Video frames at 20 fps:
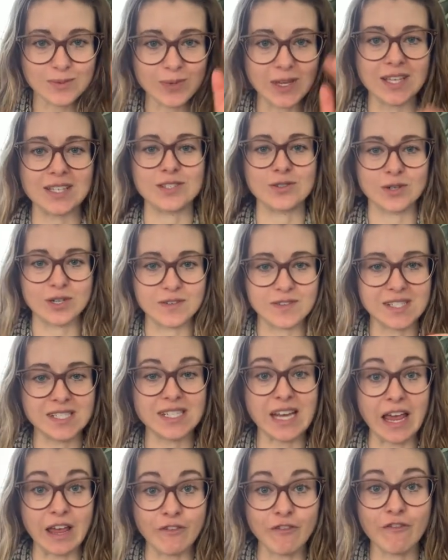We can sort of
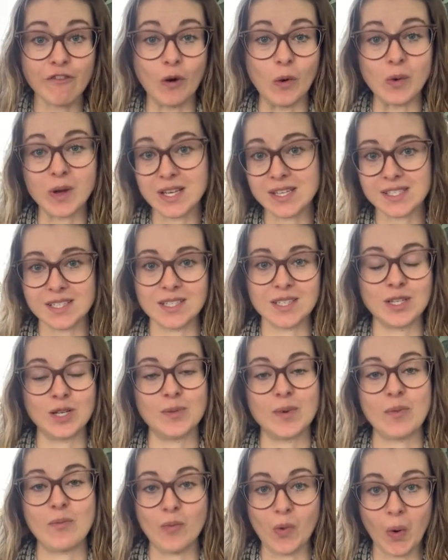stay focused a little
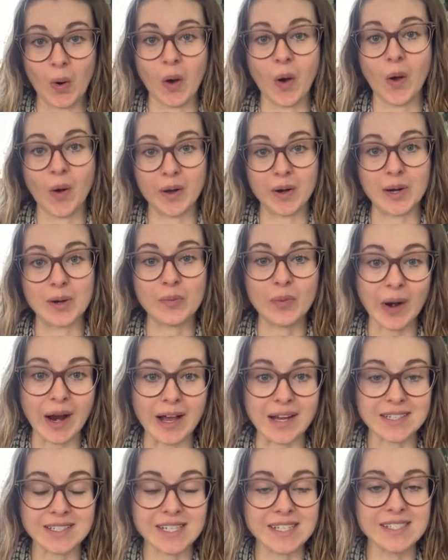bit more on our
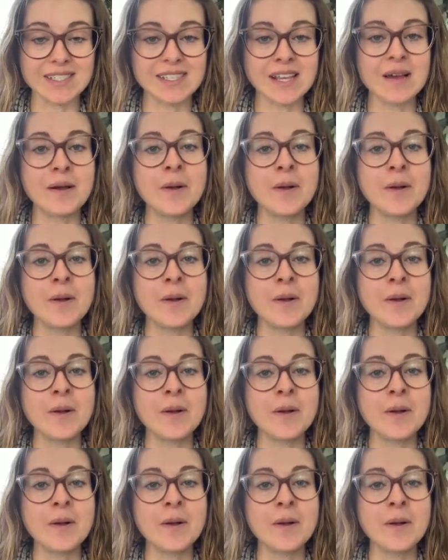practice.